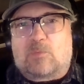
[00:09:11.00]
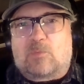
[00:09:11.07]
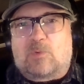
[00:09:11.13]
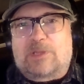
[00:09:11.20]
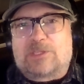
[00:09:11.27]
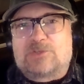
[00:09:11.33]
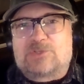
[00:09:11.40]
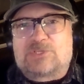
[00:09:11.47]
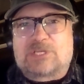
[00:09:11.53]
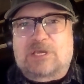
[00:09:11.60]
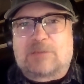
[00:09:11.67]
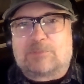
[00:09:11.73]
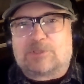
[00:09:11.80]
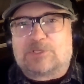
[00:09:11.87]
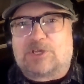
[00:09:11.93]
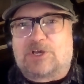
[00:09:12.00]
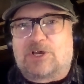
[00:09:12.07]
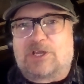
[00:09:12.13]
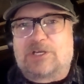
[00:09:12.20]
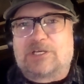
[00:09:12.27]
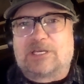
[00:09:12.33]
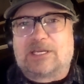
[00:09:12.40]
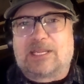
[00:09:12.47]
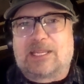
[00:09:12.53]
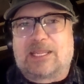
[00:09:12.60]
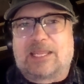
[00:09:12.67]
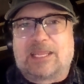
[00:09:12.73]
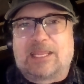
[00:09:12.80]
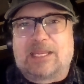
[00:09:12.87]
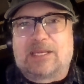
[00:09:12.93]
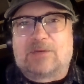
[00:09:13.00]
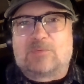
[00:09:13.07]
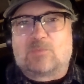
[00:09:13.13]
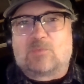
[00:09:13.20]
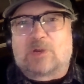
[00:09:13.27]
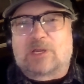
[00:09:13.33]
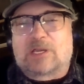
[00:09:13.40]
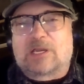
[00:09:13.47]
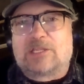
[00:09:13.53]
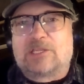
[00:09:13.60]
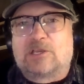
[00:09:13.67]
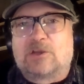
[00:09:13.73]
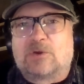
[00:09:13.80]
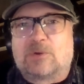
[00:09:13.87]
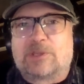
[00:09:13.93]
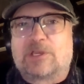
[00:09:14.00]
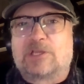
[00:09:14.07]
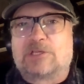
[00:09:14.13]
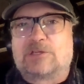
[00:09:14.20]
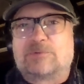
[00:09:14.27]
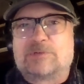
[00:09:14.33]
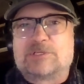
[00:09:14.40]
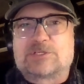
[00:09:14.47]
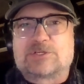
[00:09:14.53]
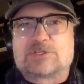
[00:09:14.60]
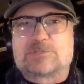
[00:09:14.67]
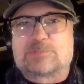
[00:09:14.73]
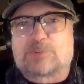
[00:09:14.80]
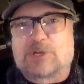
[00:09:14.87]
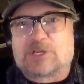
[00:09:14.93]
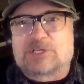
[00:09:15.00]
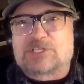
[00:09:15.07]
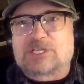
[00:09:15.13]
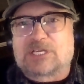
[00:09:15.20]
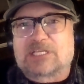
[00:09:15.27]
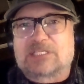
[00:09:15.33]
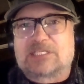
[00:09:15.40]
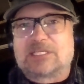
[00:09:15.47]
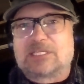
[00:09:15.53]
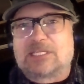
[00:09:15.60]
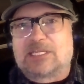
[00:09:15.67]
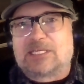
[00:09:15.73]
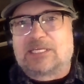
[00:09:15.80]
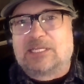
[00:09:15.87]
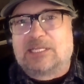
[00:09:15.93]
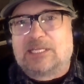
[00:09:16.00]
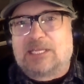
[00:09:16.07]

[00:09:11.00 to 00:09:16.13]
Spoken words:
what you stumbled on and what got you going on your research project, and then